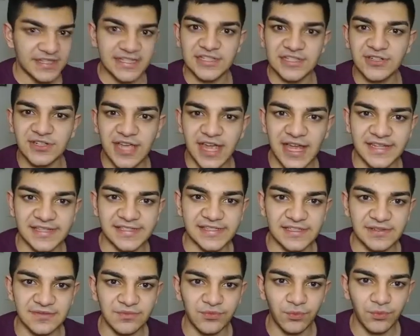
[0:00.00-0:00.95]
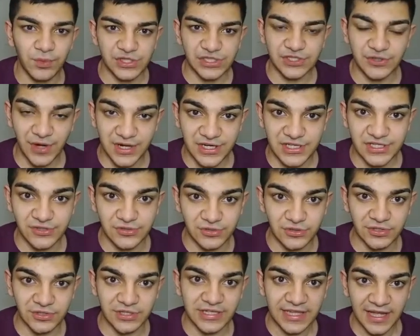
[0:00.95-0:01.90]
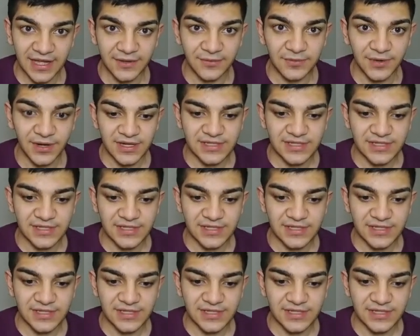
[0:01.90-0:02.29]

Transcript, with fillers: can't see which direction you're looking at, right?